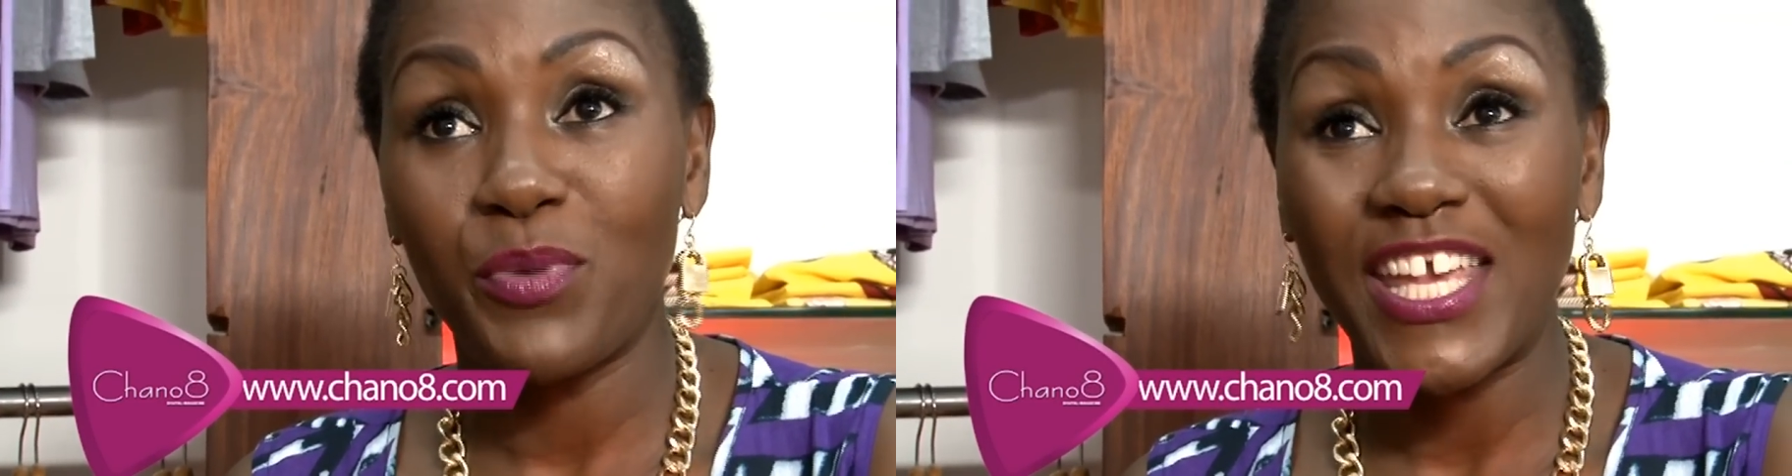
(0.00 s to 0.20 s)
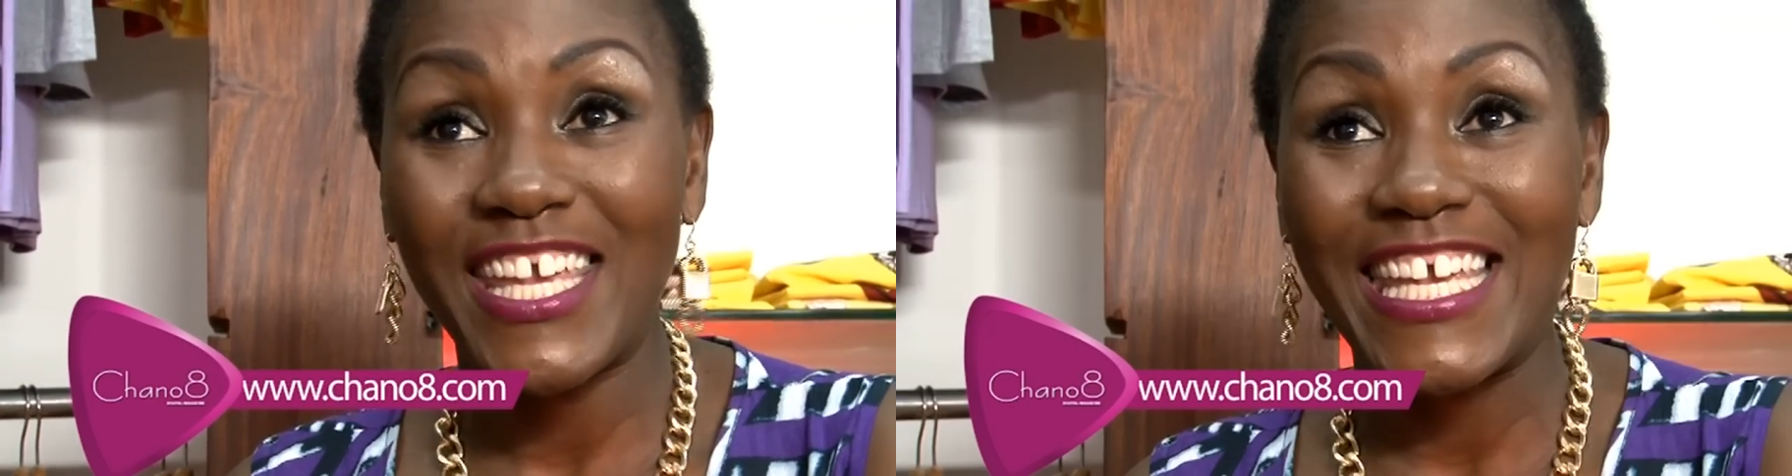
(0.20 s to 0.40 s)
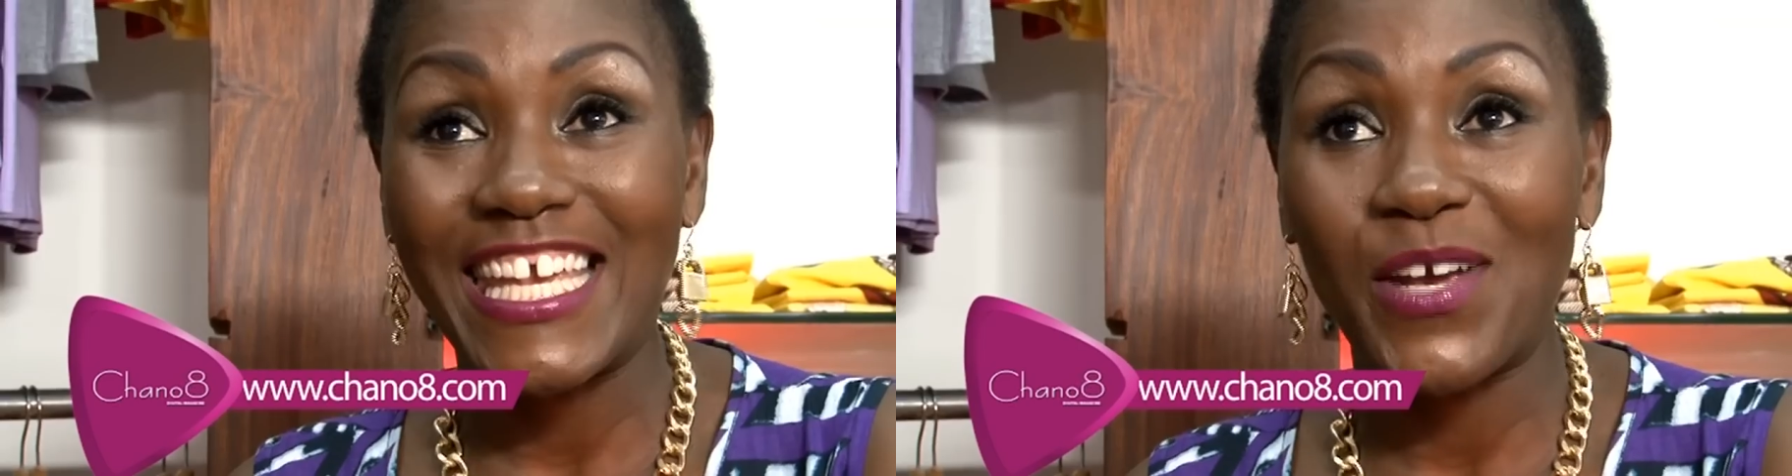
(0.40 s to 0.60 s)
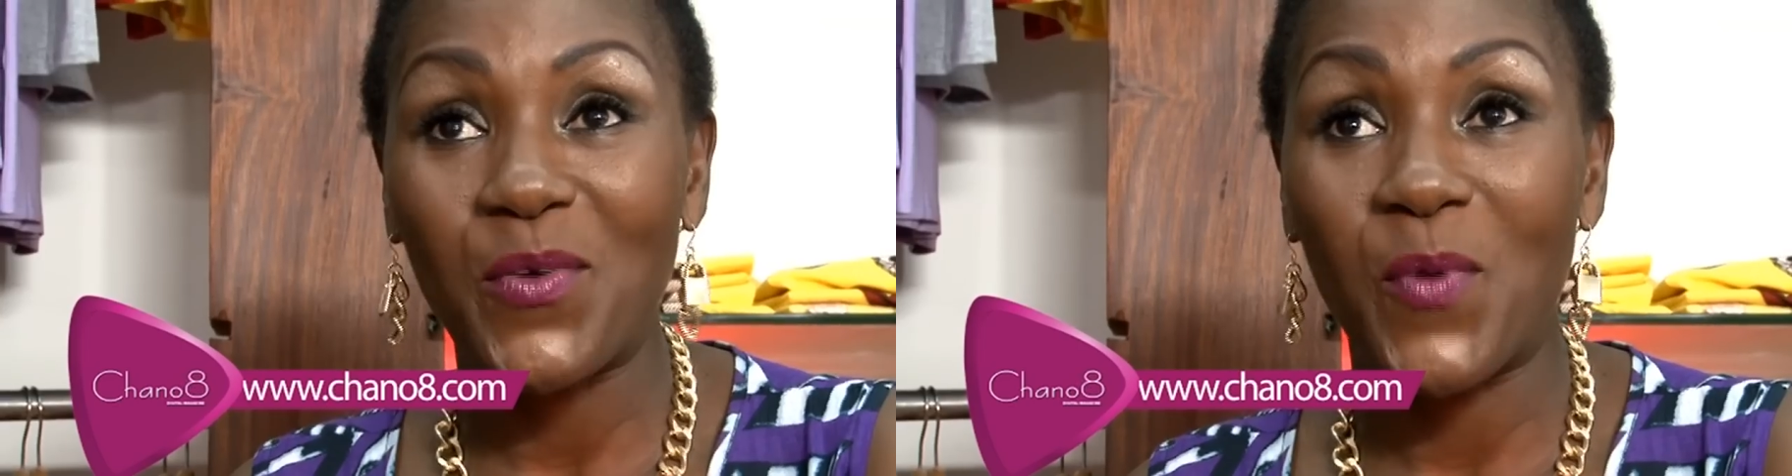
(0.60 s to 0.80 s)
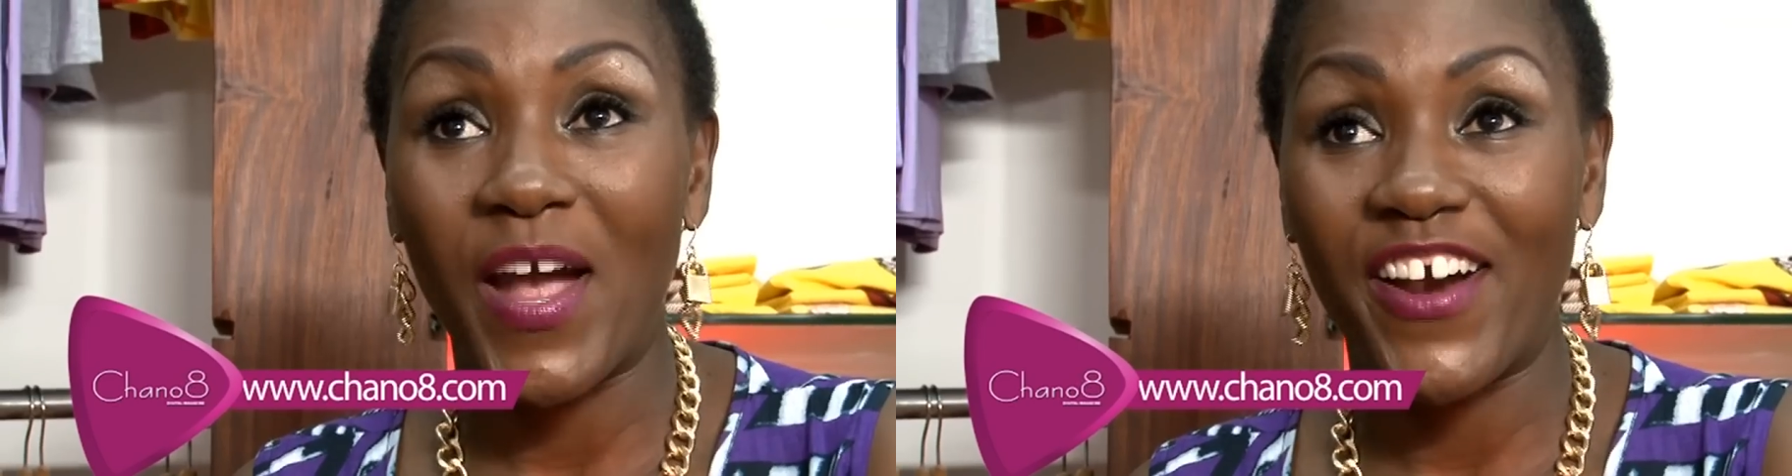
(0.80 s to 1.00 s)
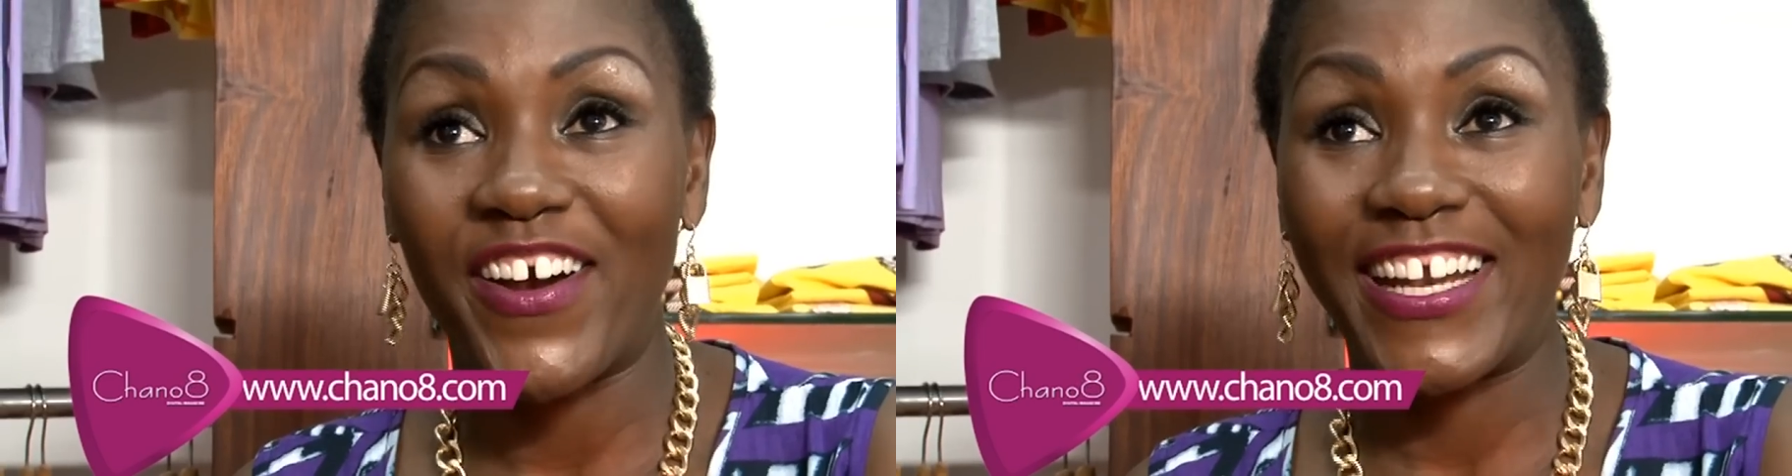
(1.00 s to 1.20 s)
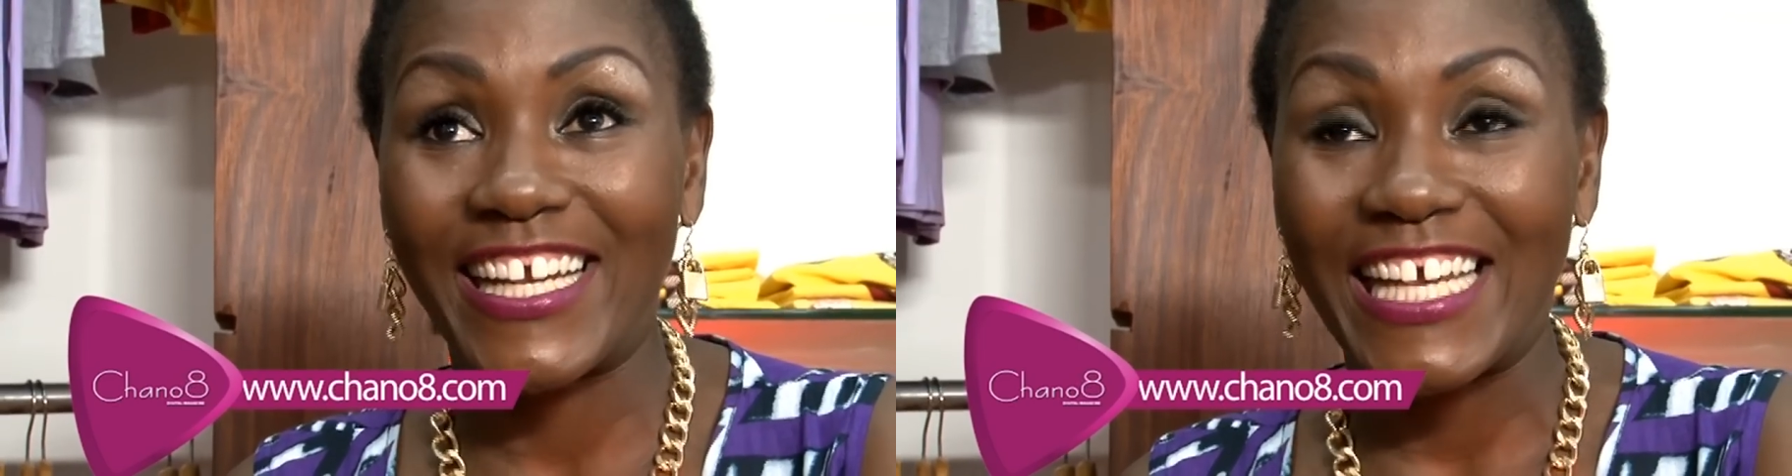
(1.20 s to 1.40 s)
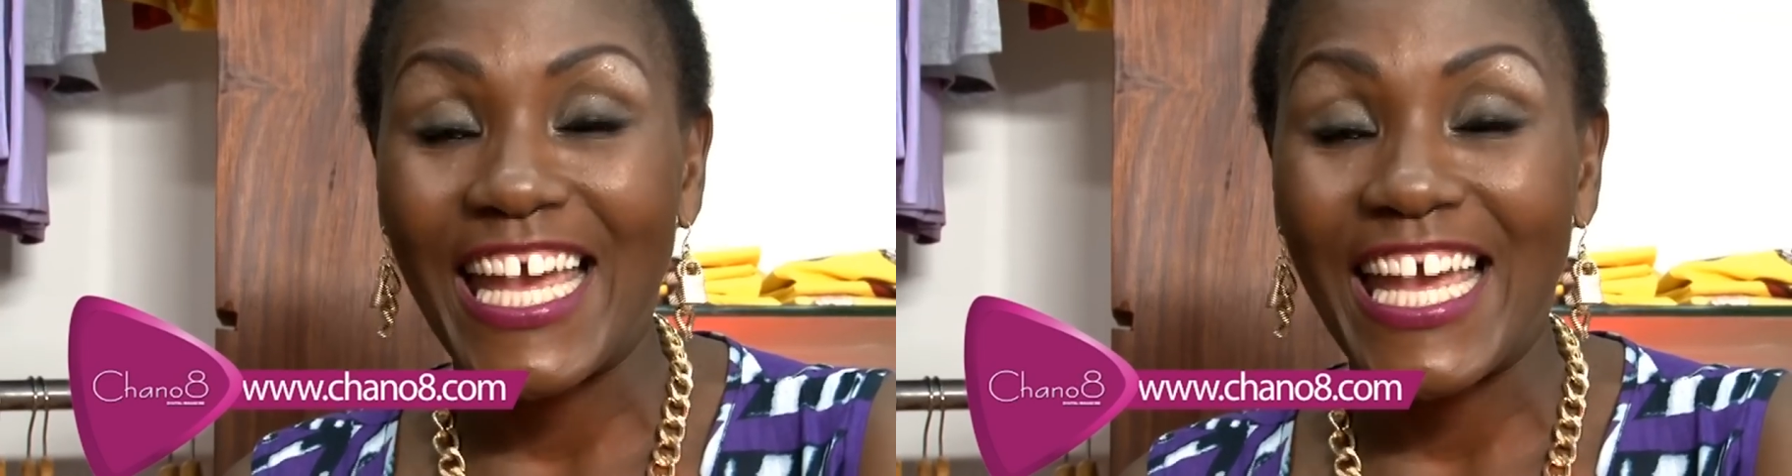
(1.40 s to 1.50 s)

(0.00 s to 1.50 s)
be wearing,